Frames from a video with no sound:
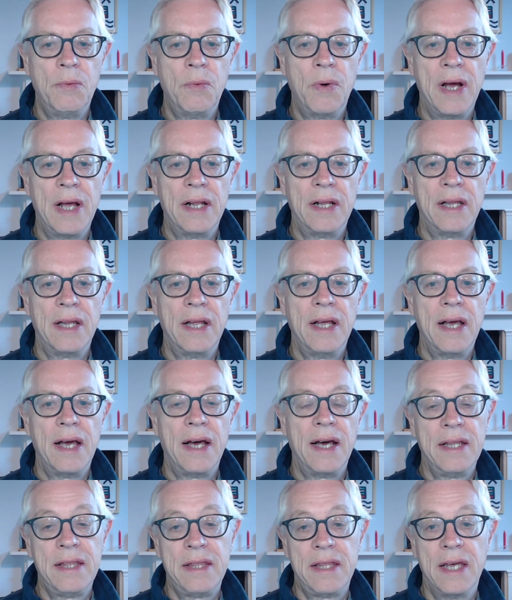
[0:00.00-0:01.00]
well,
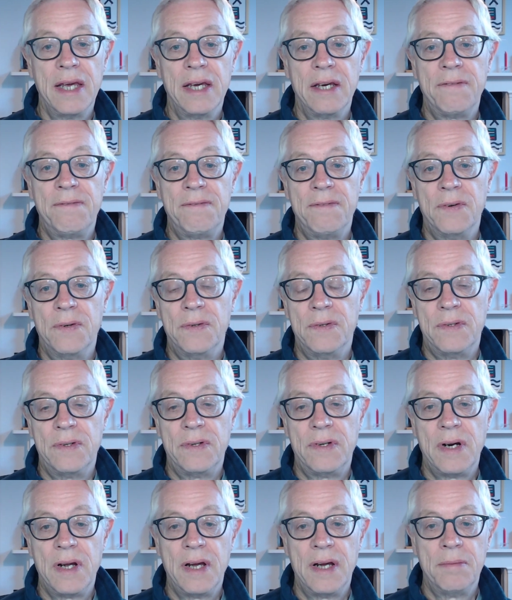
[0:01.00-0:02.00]
I think,
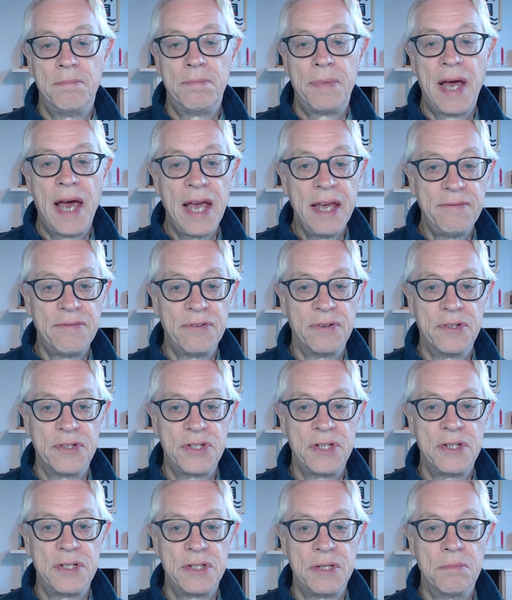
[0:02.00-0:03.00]
for uh, behavioural
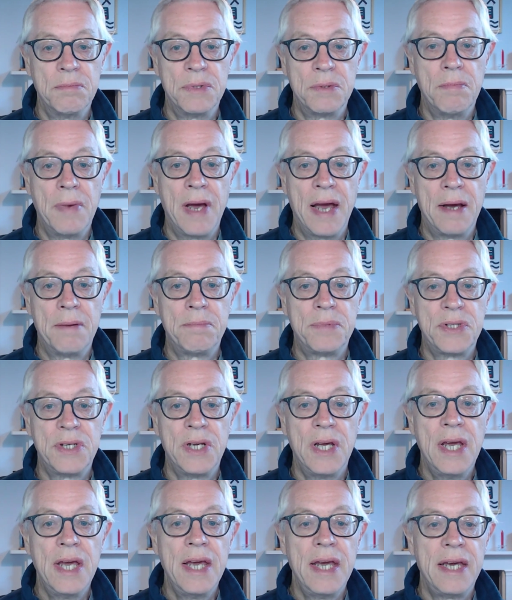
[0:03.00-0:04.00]
systems
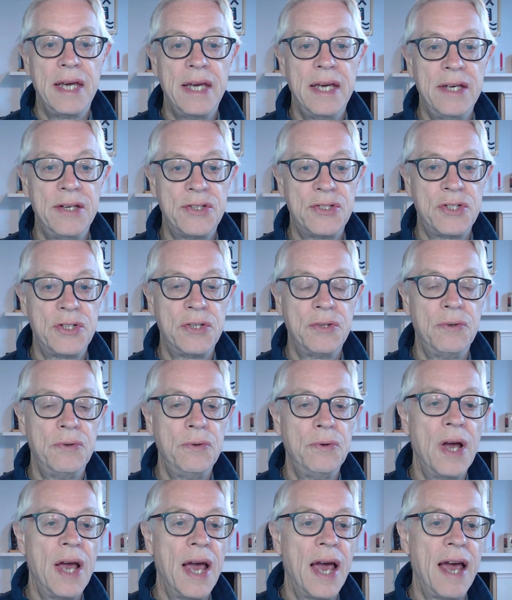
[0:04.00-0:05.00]
maps is
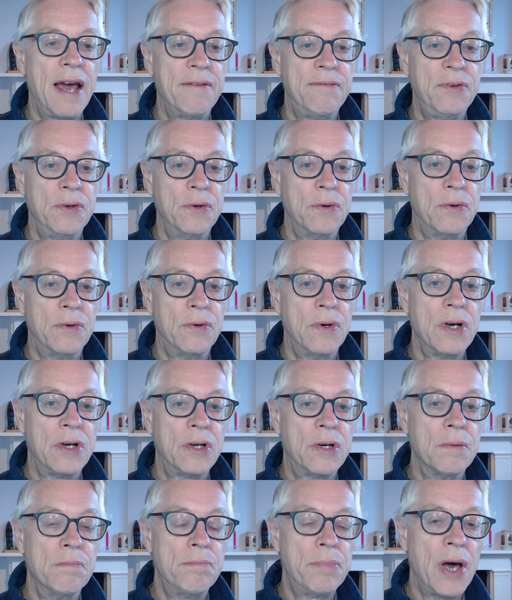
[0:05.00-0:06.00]
to have your
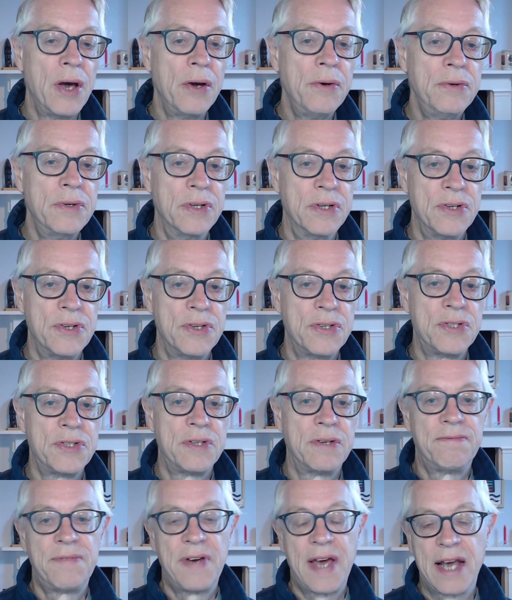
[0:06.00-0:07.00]

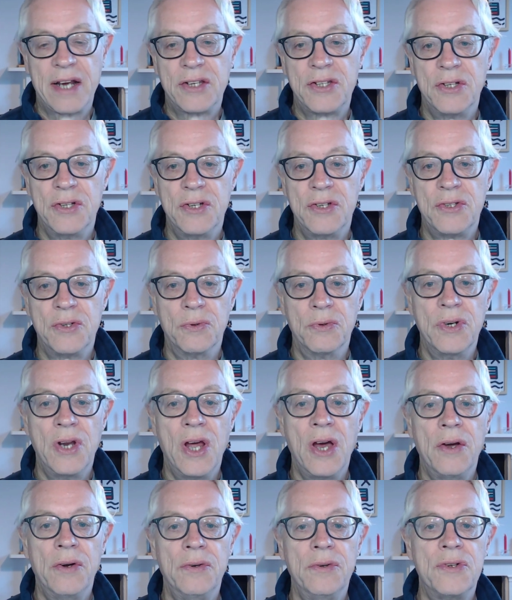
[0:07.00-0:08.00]
components, factors or
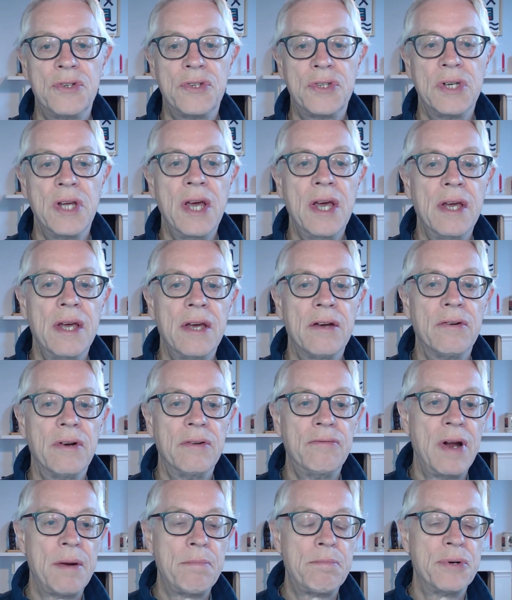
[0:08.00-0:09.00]
nodes,
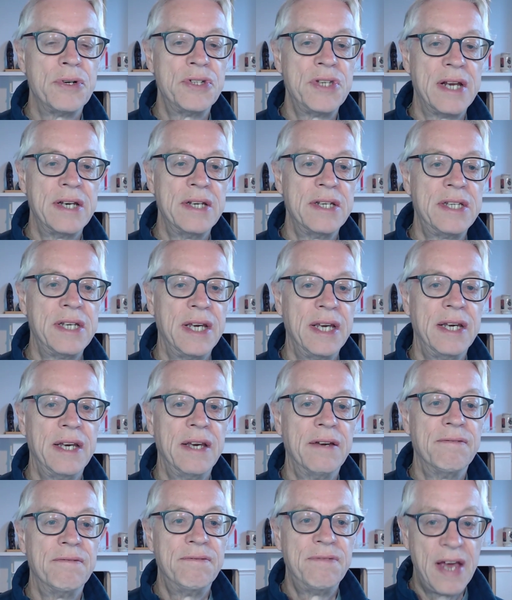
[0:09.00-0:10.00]

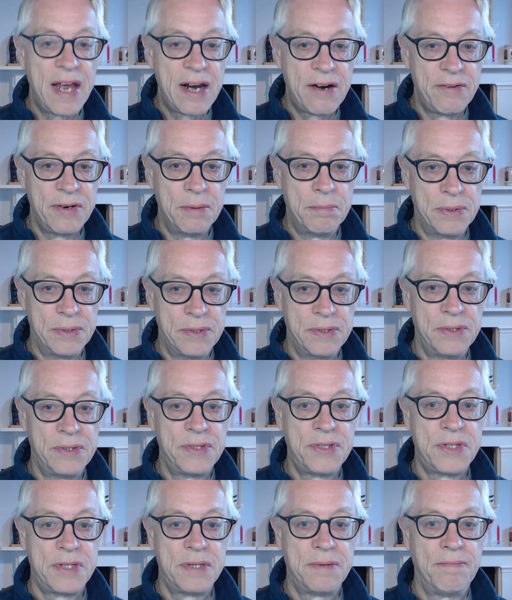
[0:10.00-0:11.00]
representing
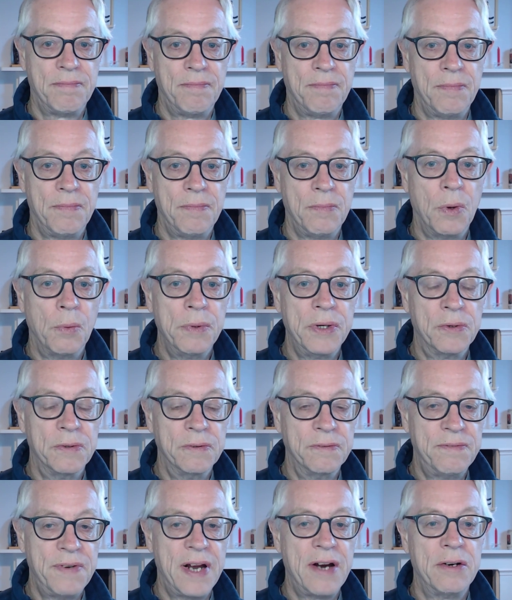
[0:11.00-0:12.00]
variables, what we
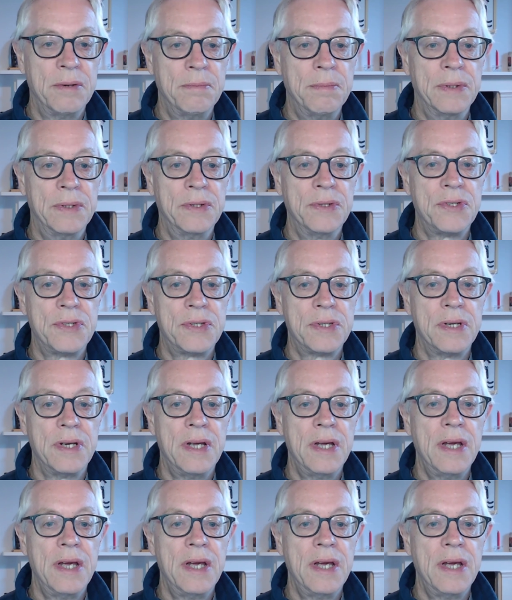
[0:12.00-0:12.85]
call variables,